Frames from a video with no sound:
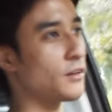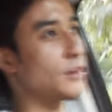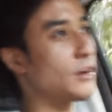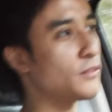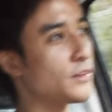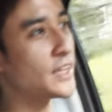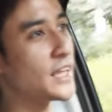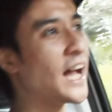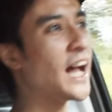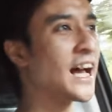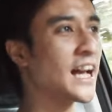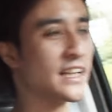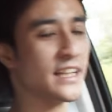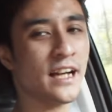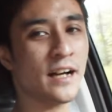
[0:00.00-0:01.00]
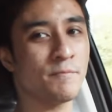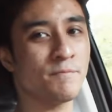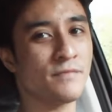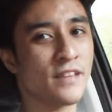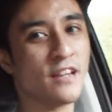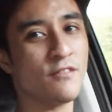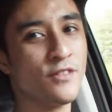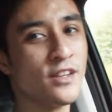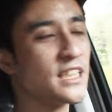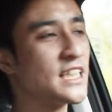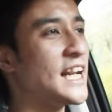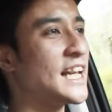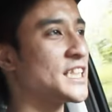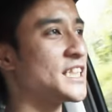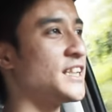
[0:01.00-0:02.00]
around. Yeah, it feels
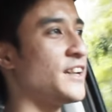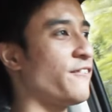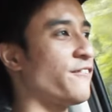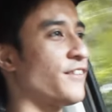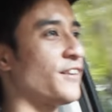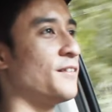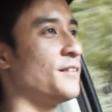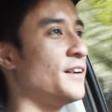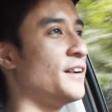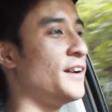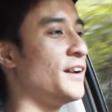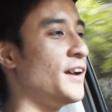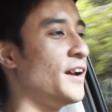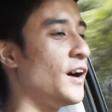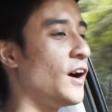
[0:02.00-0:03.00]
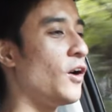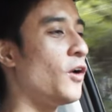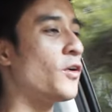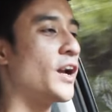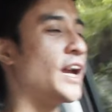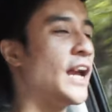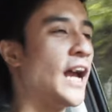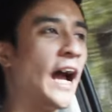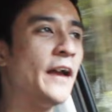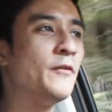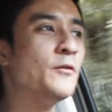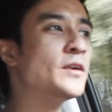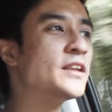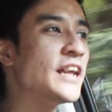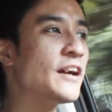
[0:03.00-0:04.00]
less stiffer. Okay, I
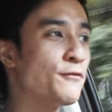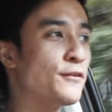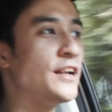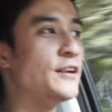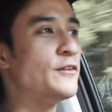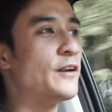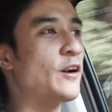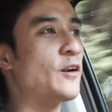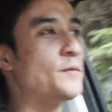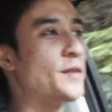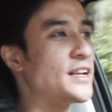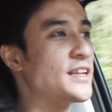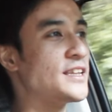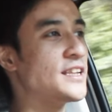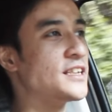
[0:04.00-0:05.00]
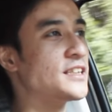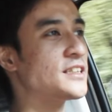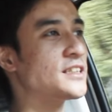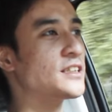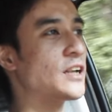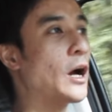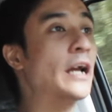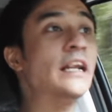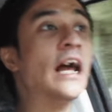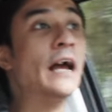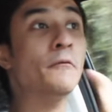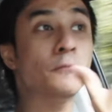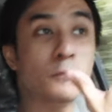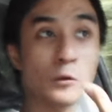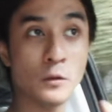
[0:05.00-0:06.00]
would definitely recommend this, and
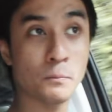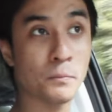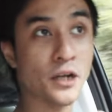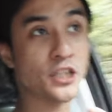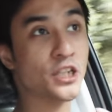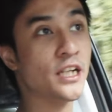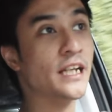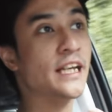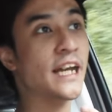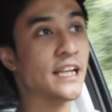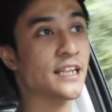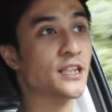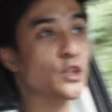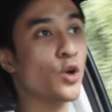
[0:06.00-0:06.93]
I would personally get this